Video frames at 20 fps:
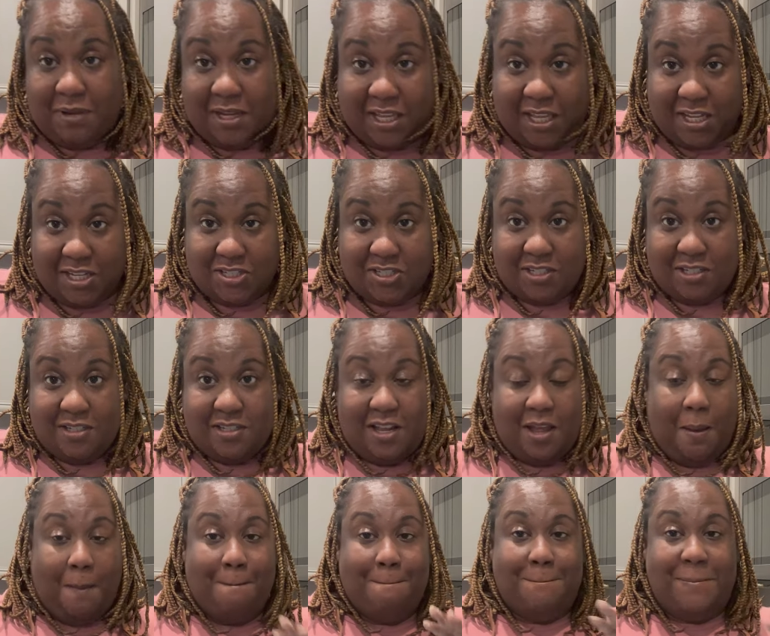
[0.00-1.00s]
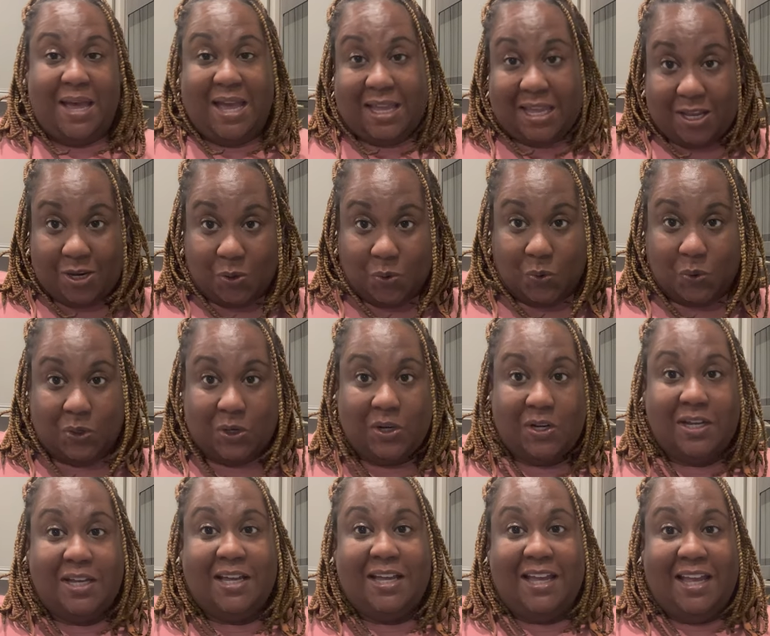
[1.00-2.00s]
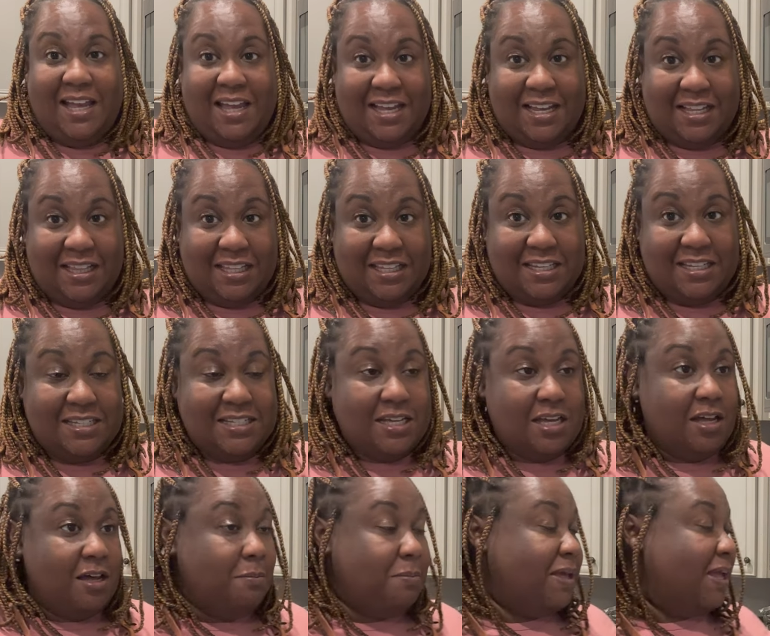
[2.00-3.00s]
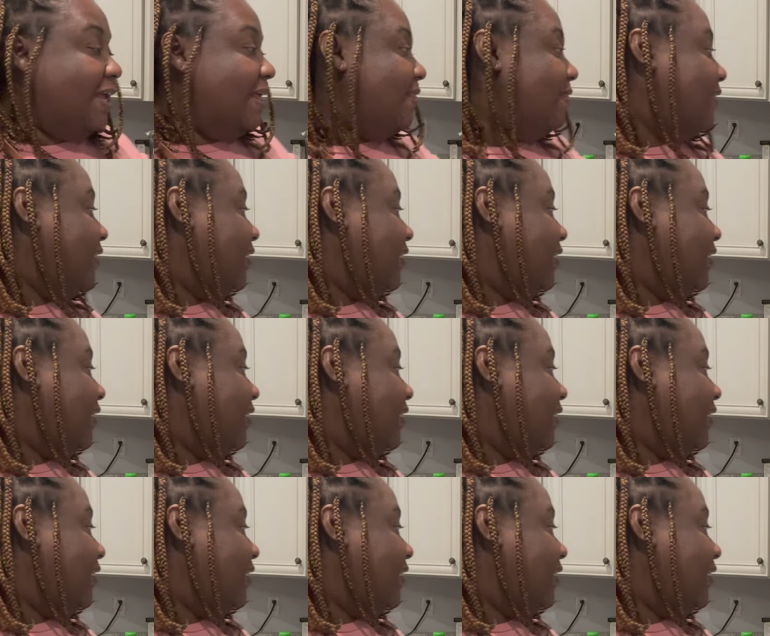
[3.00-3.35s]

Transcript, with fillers: my kitchen back in order and cleaned up, and